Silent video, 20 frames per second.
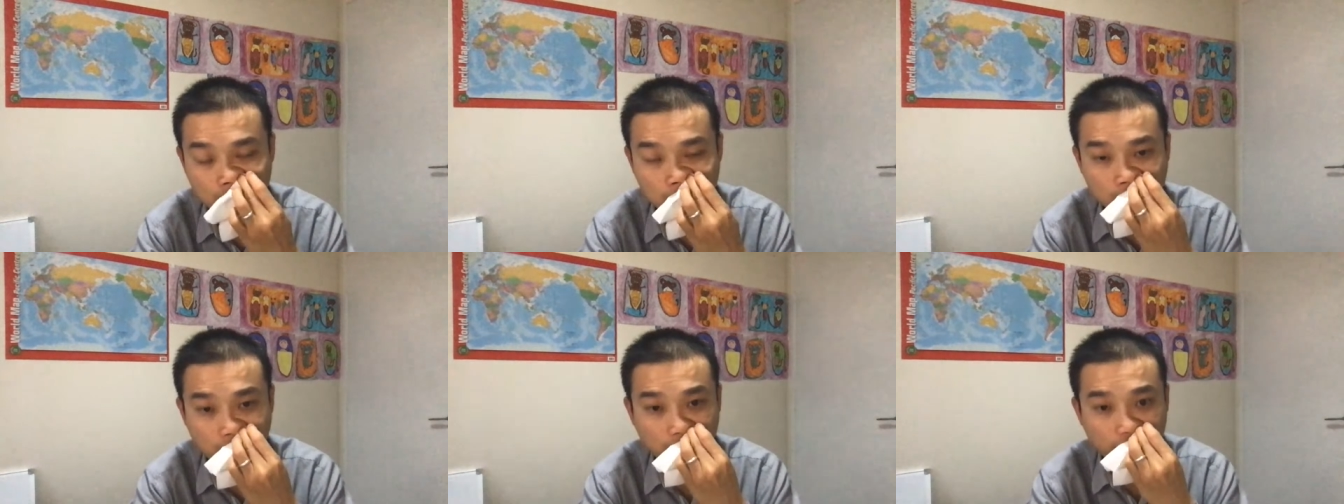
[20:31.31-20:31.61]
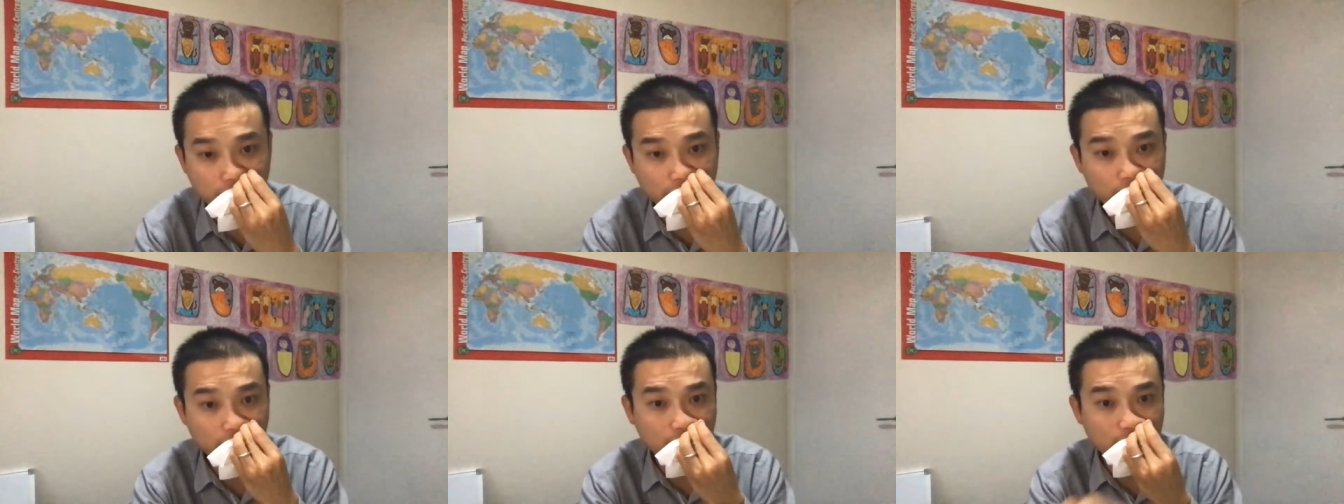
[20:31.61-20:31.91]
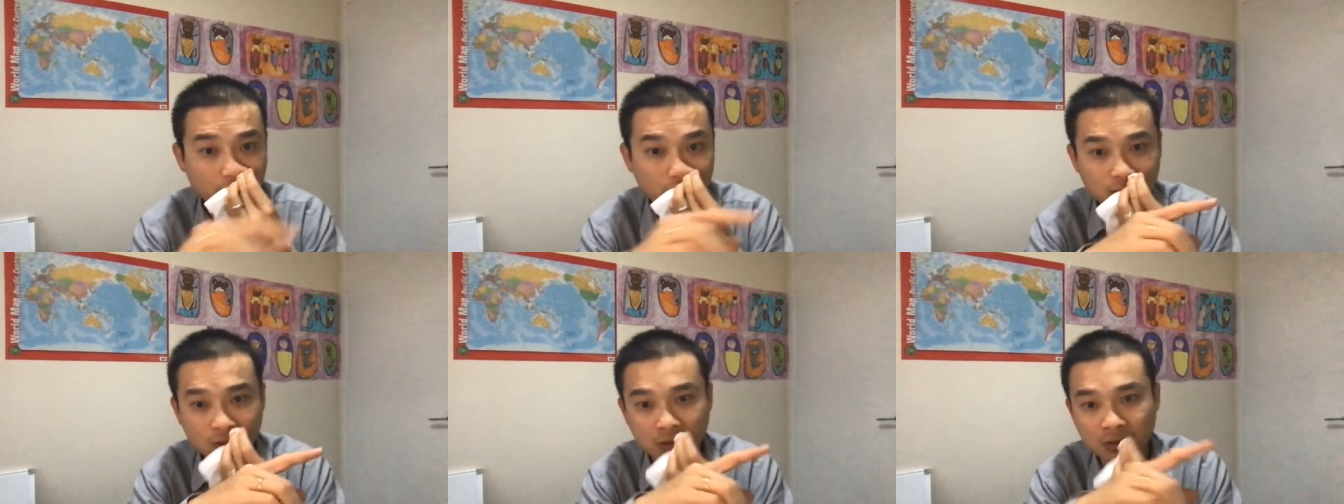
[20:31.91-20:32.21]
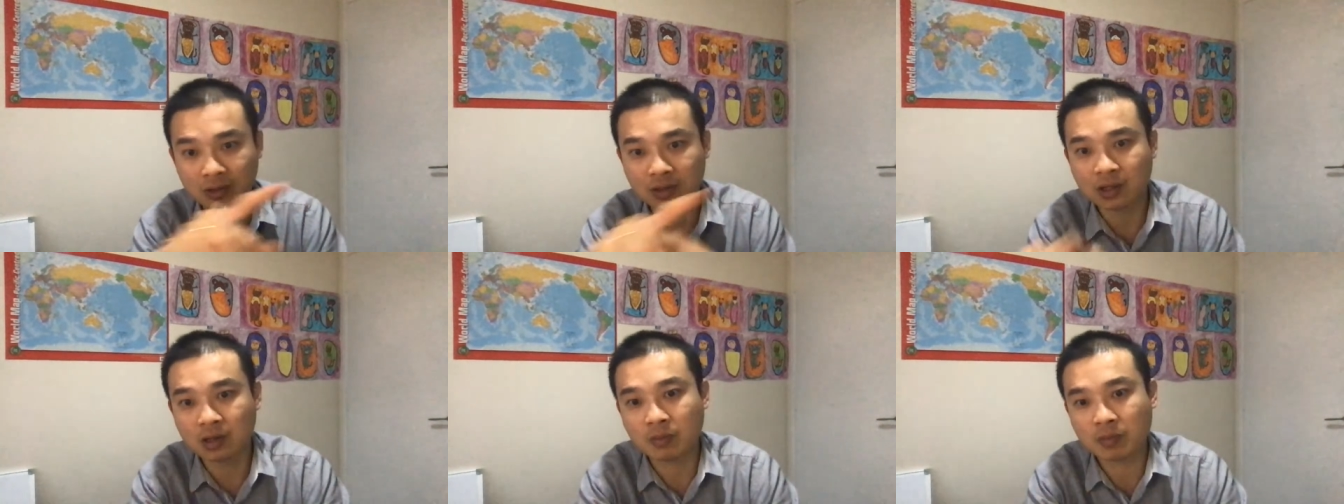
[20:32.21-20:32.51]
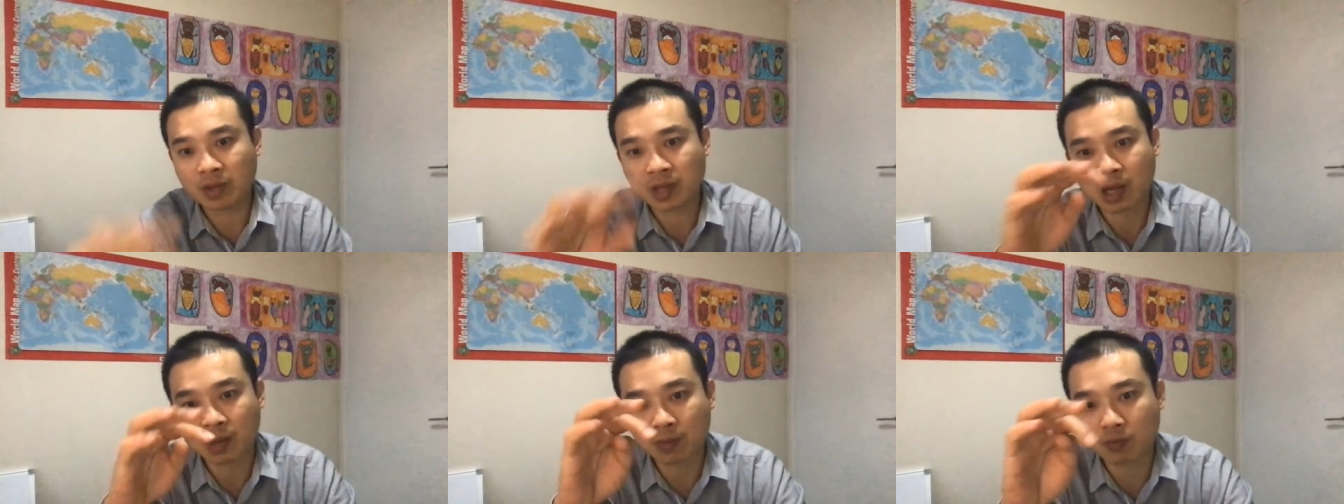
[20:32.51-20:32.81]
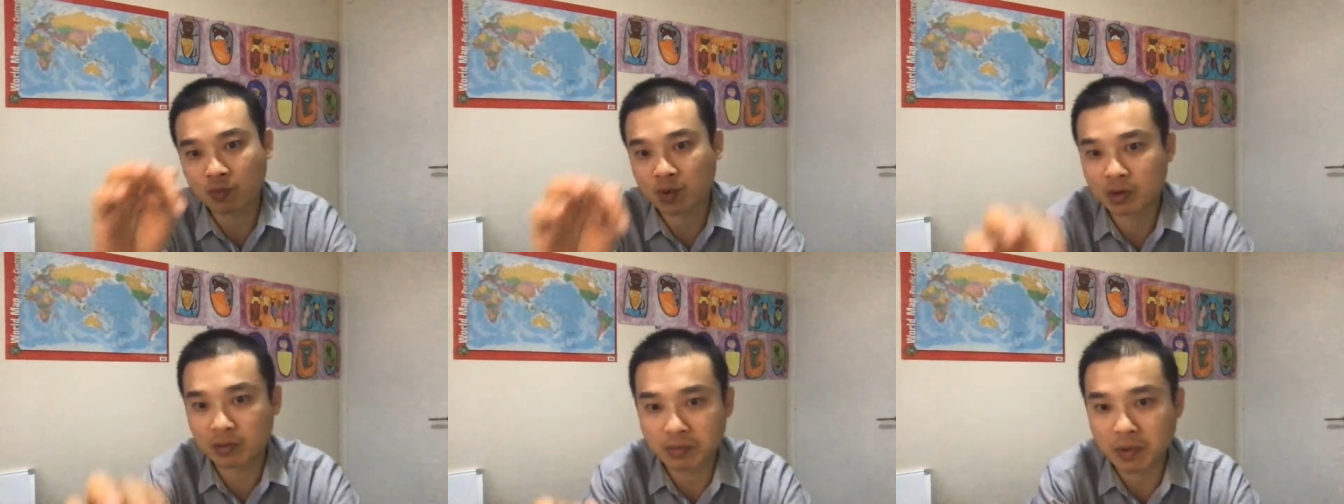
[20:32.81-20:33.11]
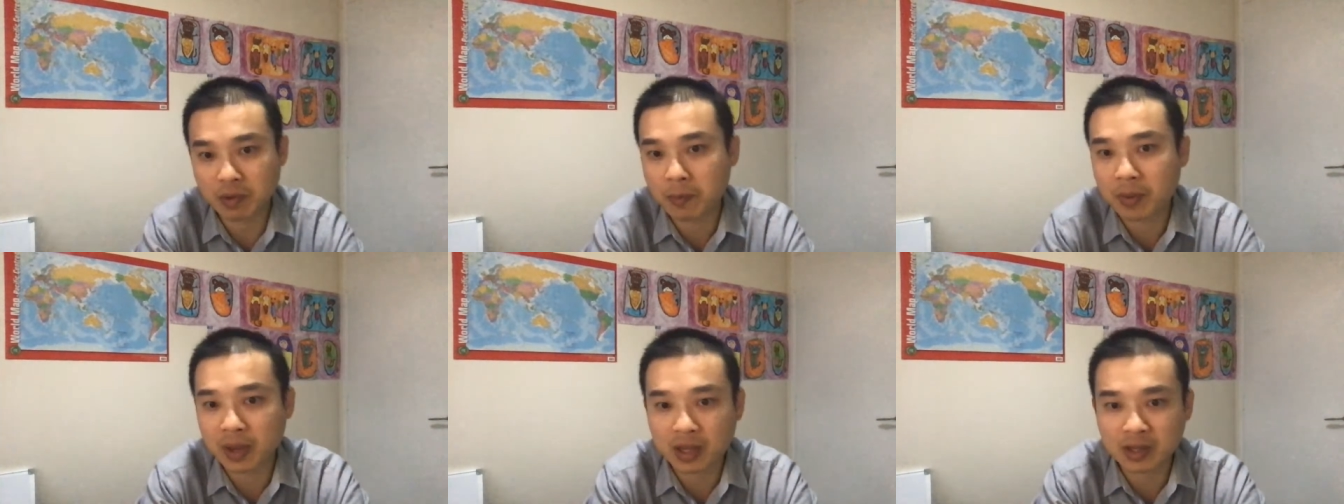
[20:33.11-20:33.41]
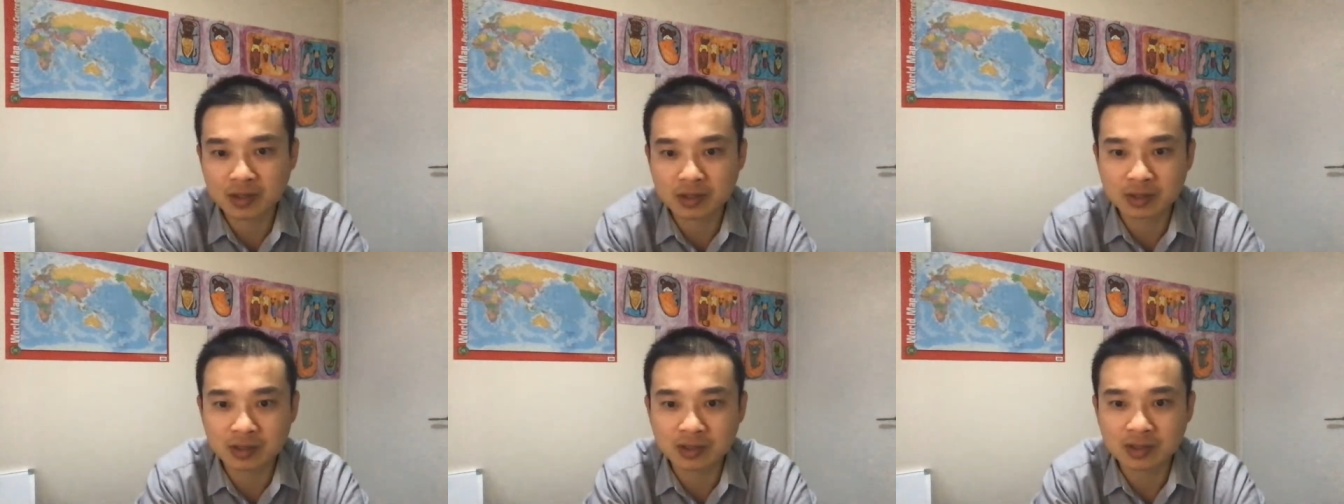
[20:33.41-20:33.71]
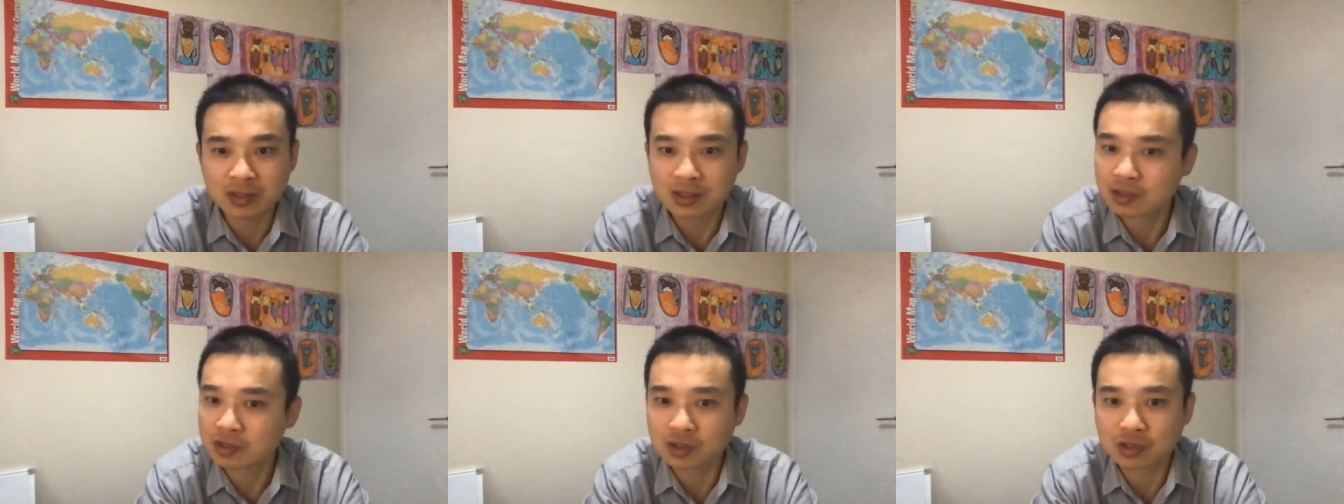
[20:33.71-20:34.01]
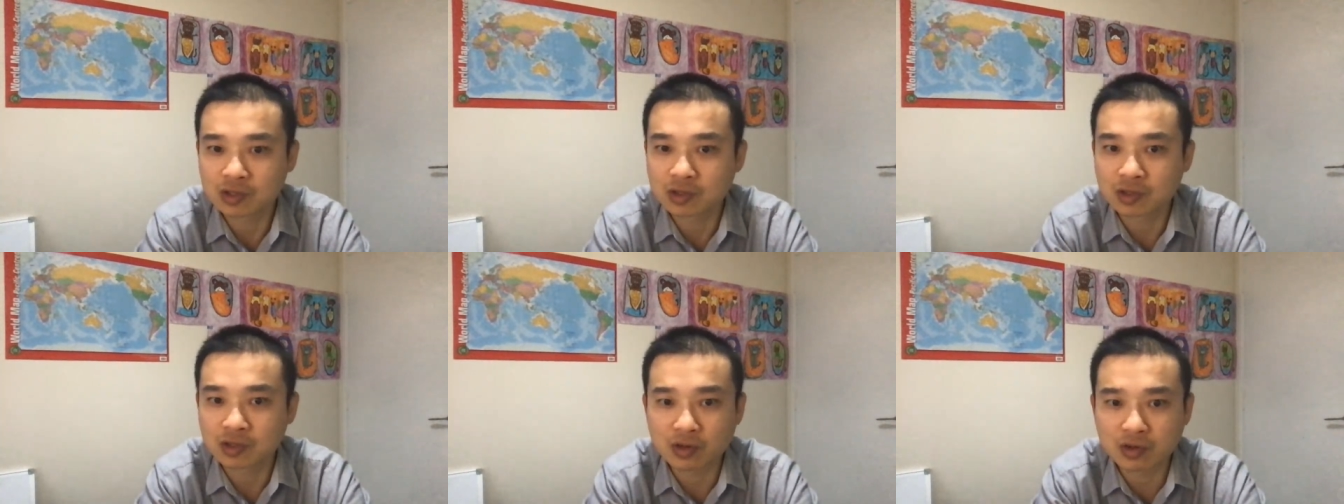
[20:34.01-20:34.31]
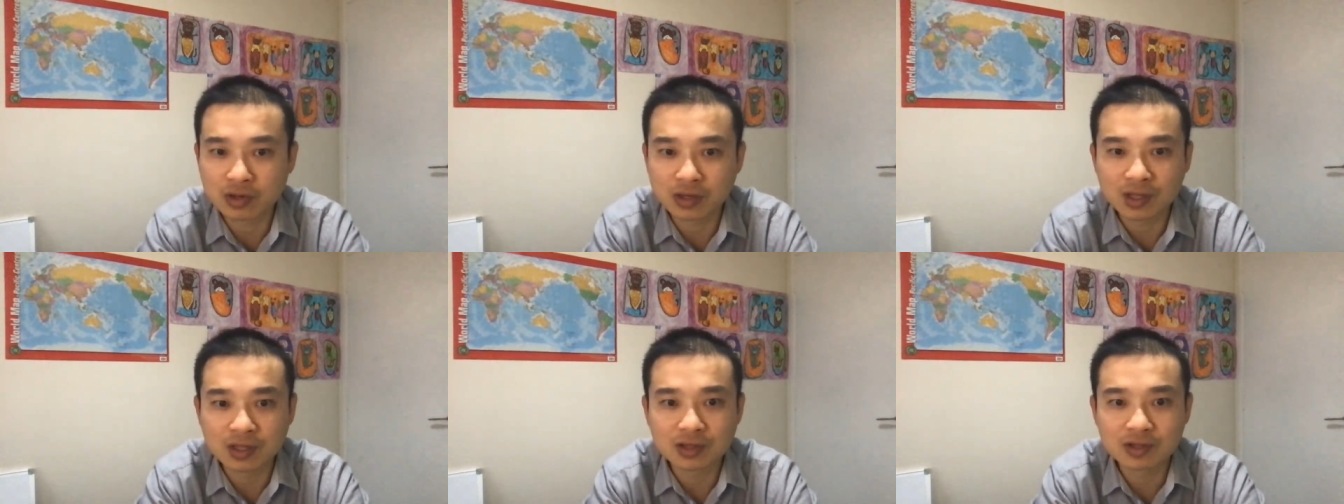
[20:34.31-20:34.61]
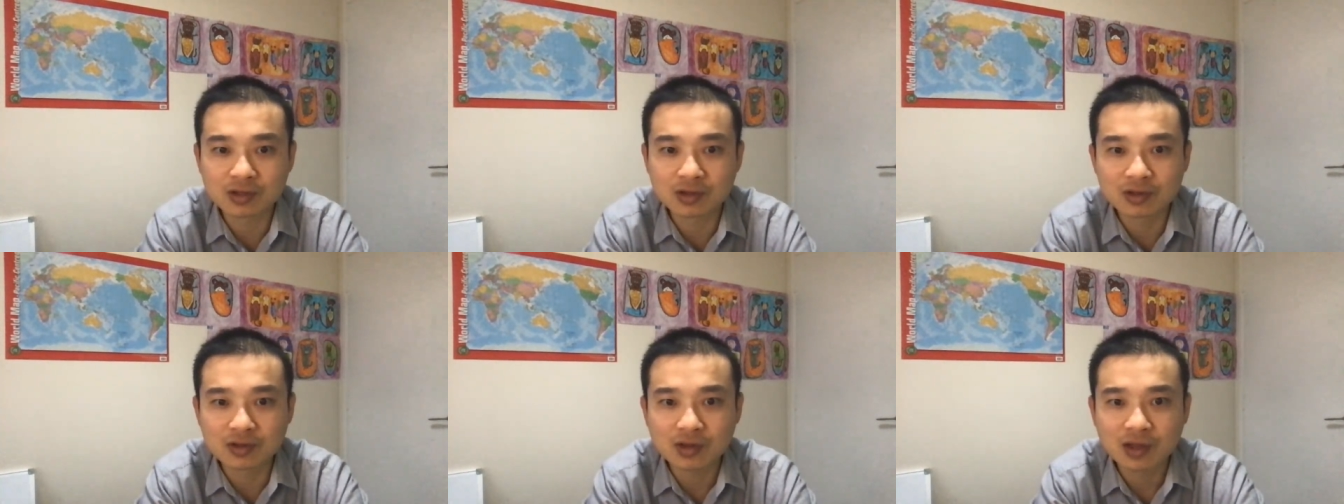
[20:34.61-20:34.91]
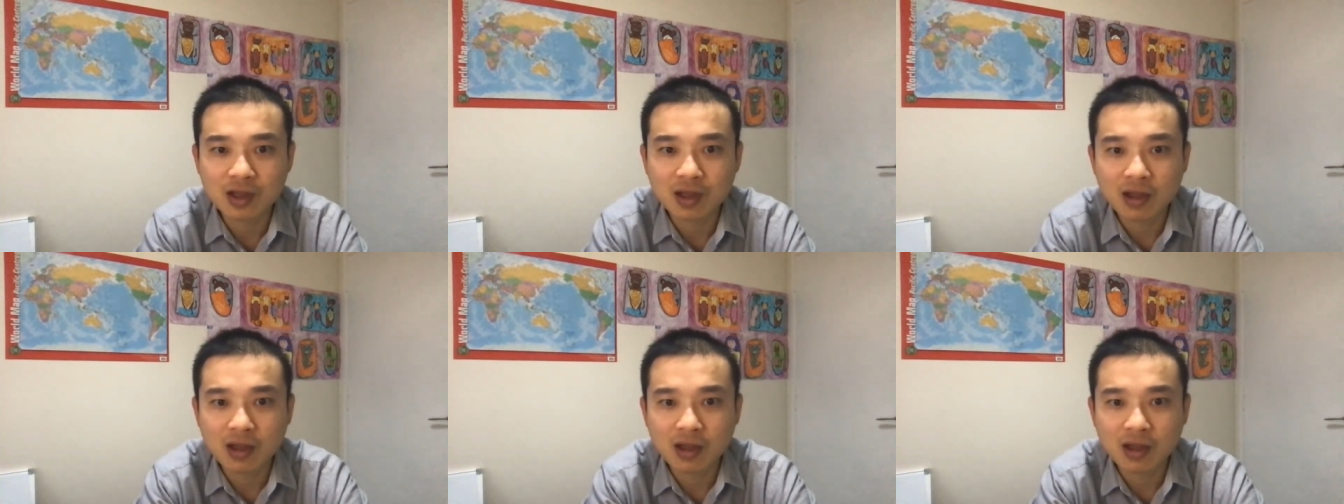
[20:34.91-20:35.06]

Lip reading: gonna fill in and become one of our patients, so you don't need to.